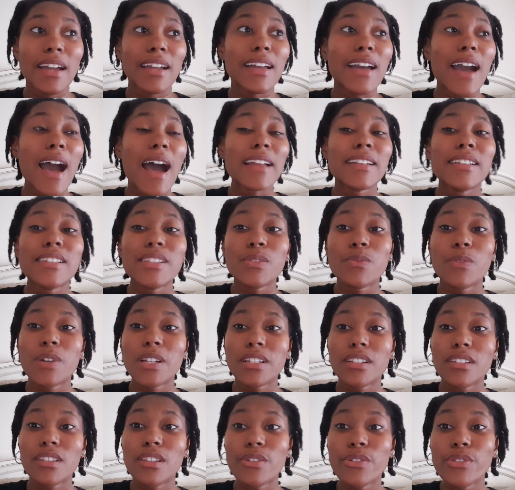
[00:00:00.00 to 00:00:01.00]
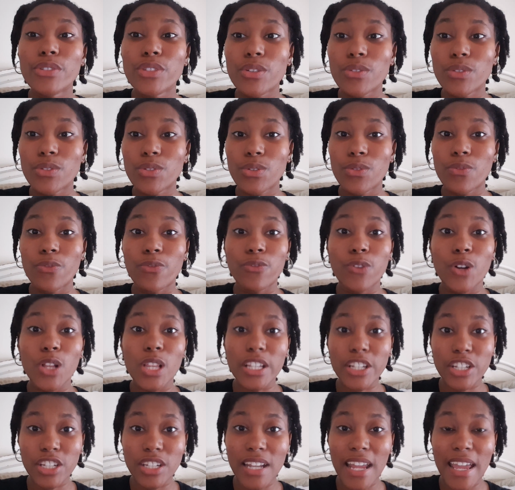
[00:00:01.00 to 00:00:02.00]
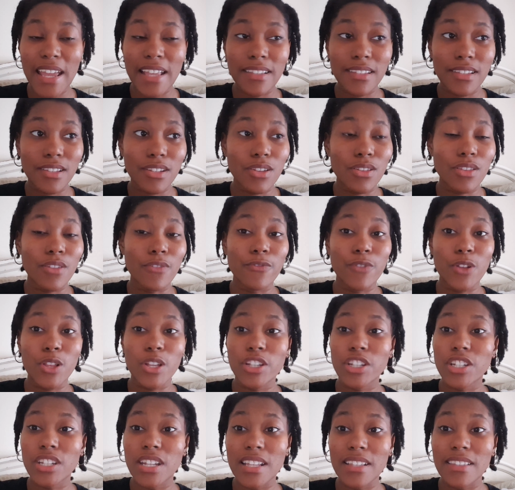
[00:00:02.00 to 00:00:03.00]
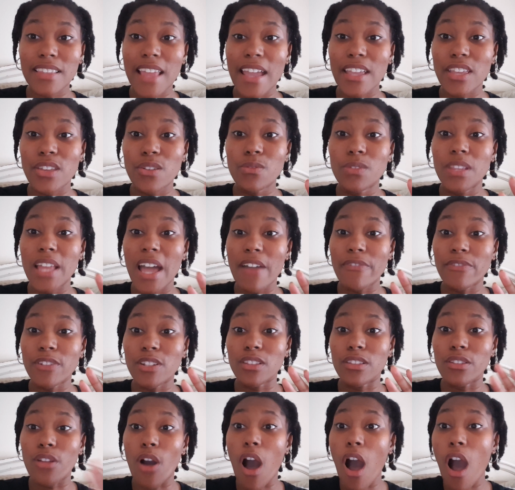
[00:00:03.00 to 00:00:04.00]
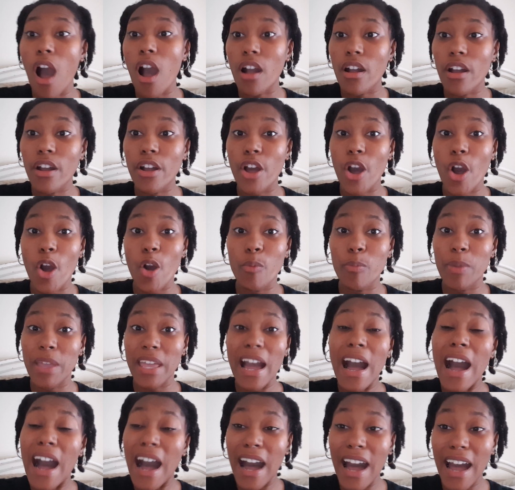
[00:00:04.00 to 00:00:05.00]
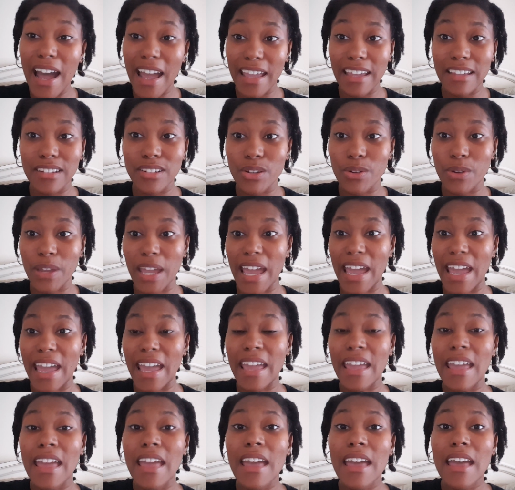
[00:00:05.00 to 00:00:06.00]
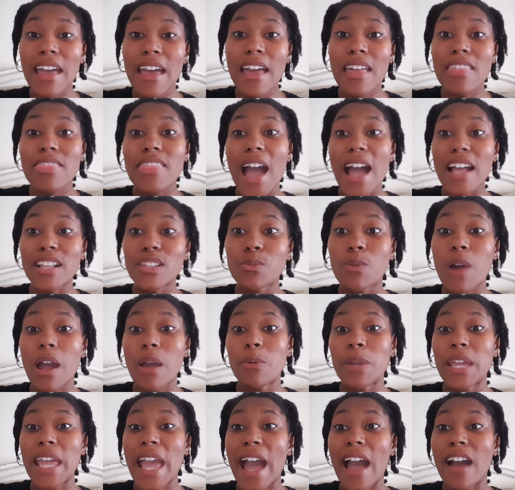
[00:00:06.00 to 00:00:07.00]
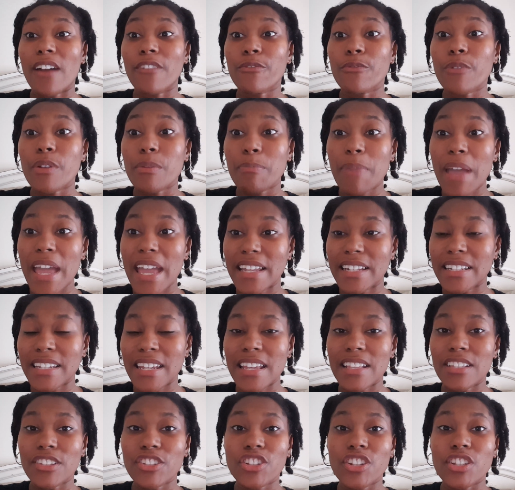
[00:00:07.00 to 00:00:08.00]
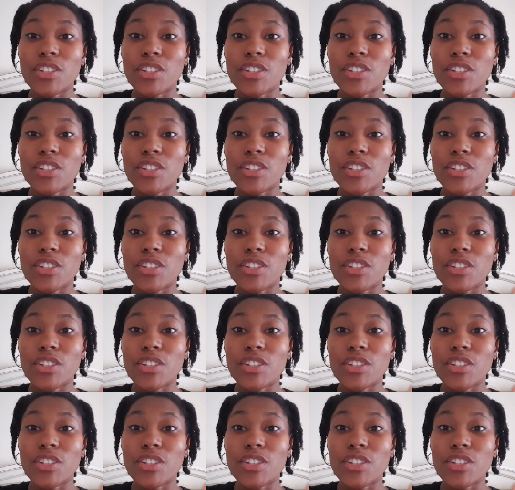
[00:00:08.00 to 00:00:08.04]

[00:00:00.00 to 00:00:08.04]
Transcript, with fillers: God doesn't want to lose you to foolishness, to the foolishness that you left long ago behind, okay? That's why we have repentance.